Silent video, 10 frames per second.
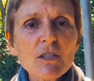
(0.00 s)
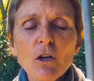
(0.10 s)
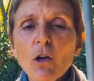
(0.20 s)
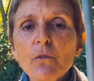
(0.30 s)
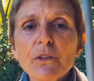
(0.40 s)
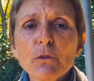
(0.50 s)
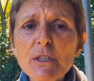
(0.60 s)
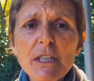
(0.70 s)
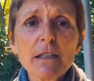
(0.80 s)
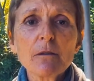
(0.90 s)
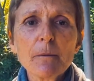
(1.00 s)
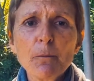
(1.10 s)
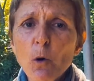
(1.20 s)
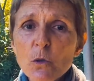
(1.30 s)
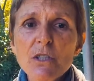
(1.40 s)
of the critical
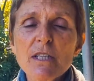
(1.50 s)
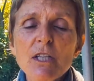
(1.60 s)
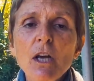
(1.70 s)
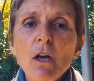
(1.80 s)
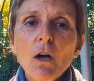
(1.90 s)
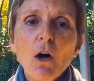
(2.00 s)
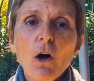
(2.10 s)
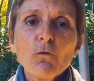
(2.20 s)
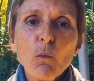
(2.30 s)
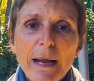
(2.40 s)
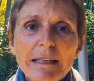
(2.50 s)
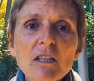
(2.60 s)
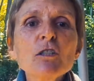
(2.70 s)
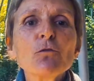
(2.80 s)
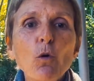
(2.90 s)
importance of
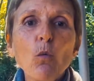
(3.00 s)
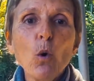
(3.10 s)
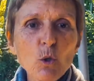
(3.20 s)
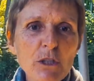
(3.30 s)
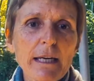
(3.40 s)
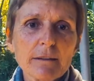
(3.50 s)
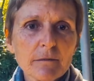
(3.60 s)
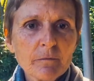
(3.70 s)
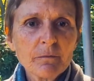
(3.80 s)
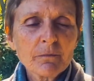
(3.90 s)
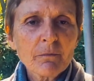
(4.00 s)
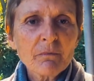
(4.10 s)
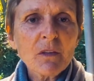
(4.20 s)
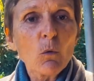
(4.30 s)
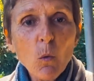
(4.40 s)
wetlands for water.
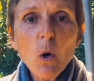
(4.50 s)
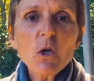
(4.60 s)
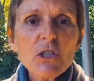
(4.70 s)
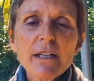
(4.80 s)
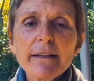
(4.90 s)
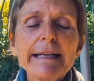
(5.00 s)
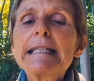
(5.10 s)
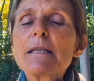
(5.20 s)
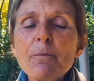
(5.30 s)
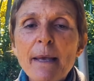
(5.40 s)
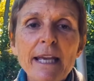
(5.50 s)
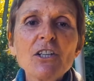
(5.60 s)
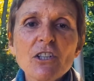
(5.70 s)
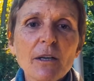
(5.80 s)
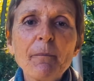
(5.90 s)
Water is a
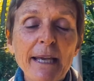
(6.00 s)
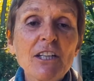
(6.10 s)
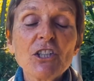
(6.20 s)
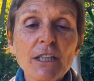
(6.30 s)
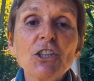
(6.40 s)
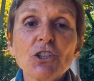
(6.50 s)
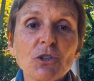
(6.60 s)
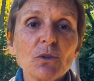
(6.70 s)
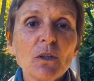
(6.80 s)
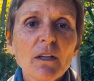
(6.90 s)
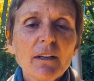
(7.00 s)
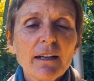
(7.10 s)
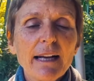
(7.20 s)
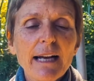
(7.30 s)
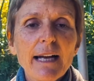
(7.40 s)
major issue
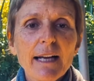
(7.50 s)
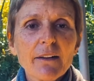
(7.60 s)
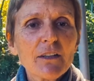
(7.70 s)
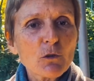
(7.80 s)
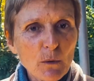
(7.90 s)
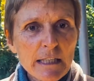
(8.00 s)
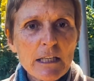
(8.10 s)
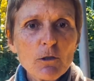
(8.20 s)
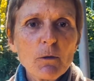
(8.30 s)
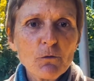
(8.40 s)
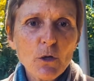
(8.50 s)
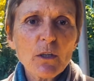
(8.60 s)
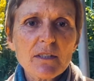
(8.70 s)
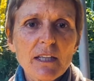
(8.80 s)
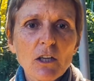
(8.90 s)
that we need to be
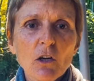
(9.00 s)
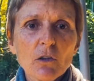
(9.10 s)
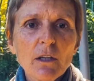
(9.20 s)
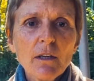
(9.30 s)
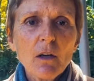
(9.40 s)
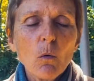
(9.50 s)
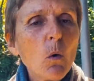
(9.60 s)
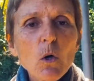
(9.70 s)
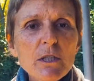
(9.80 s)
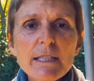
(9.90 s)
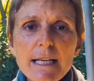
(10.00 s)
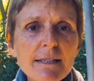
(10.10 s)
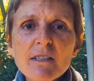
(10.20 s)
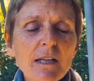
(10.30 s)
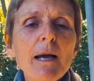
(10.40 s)
focusing on. Water
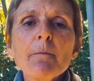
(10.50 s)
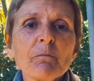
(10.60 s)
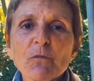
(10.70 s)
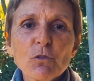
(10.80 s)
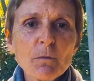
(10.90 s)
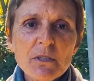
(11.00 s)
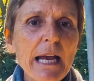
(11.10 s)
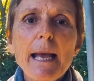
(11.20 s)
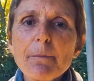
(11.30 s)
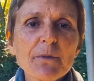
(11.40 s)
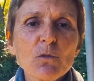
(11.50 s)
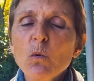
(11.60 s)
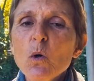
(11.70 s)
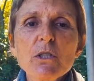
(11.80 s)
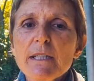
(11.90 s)
doesn't come from taps.
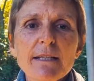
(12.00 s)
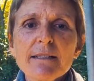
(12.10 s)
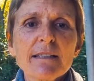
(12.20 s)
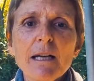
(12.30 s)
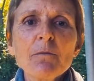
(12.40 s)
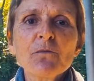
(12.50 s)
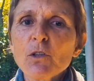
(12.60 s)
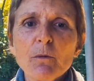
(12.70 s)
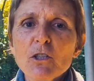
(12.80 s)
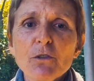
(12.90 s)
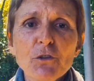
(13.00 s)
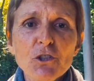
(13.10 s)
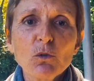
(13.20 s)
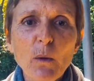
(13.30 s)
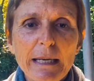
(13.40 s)
Water doesn't come from
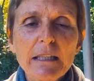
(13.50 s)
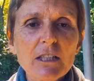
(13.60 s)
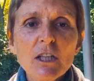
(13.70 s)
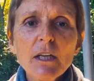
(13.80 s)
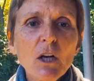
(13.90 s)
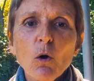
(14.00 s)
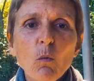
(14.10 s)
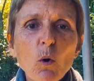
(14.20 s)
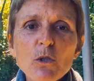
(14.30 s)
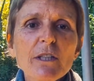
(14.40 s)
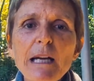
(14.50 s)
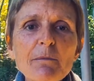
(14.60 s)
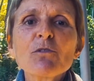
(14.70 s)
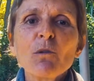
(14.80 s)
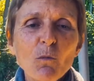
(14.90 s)
artificial wetlands. Water
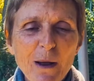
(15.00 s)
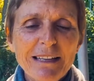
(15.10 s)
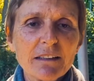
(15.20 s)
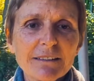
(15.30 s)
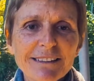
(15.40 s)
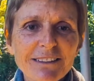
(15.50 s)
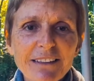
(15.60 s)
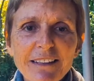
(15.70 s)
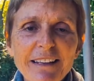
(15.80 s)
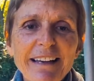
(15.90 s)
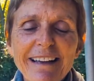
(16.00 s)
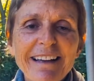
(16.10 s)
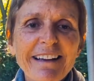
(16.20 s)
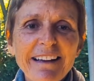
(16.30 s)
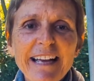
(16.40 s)
comes from wetlands.
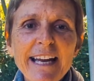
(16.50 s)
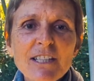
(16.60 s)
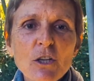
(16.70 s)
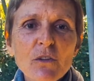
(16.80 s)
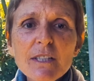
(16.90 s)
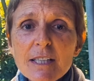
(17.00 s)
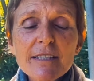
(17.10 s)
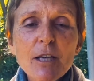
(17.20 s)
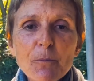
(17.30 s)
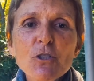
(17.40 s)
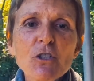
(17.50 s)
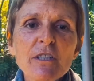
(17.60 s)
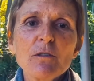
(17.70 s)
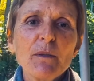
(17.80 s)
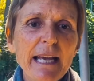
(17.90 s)
And so this is the
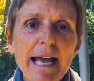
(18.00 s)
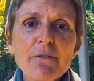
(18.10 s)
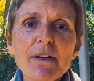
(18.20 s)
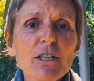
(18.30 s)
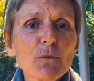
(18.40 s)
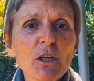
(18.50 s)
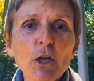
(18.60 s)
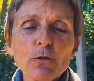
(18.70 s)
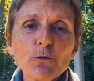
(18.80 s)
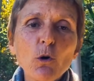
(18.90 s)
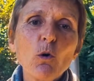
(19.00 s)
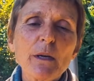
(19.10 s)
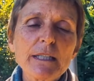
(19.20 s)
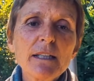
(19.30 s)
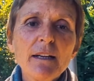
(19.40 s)
opportunity we have as we go
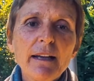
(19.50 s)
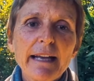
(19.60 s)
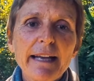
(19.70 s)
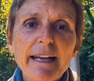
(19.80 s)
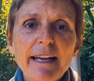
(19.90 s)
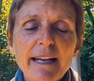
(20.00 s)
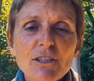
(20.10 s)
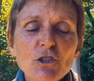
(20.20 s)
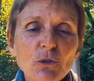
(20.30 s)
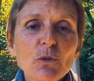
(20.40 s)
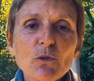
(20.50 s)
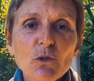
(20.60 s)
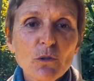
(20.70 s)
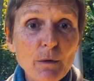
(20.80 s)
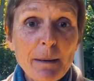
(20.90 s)
forward to
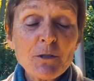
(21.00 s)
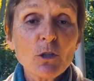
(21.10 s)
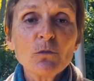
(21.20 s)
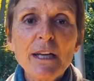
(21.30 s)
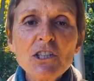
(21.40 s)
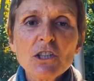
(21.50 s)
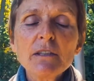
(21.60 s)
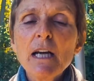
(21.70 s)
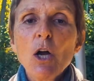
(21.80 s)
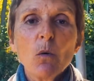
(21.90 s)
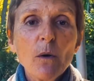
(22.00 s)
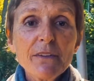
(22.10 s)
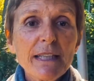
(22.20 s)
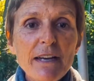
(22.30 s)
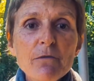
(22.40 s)
the Ramsar Convention. What
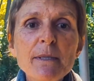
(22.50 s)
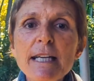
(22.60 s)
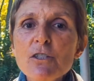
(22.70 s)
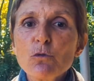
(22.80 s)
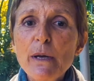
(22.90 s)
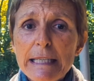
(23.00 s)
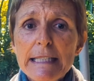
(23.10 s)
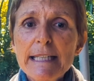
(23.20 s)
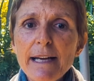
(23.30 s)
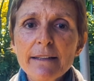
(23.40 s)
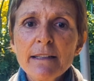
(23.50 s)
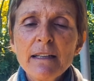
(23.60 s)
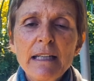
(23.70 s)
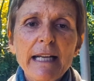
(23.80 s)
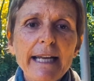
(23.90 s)
the government has already done,
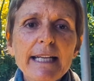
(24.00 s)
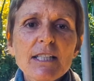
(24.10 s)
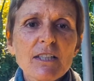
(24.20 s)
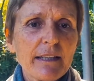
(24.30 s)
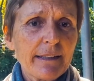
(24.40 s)
it's